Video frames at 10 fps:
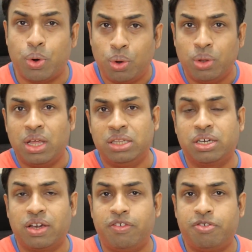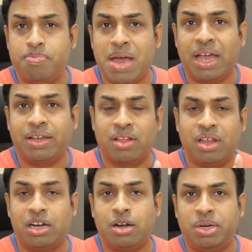Pro, the curved back
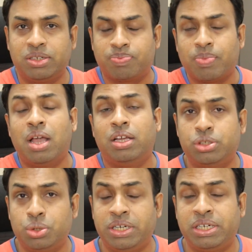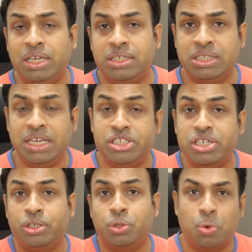a little bit, so it is
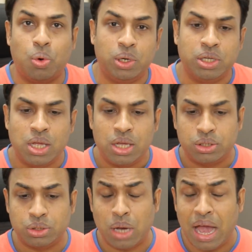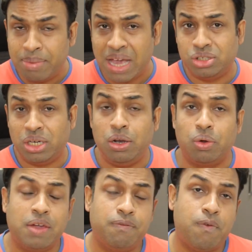easier to hold. So I'm actually
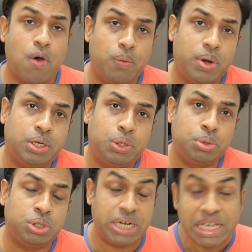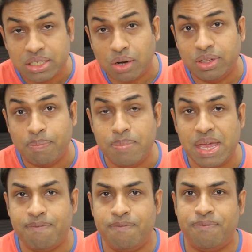looking forward to test out the
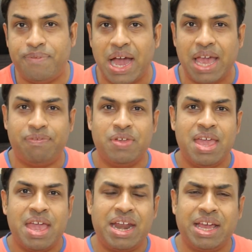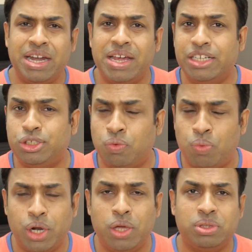Mi 5. And again, guys,
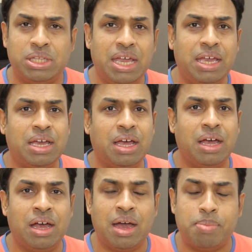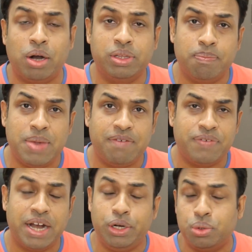what do you think about the Mi
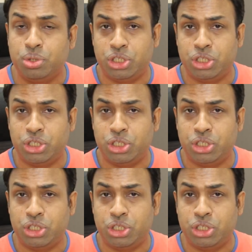5? Do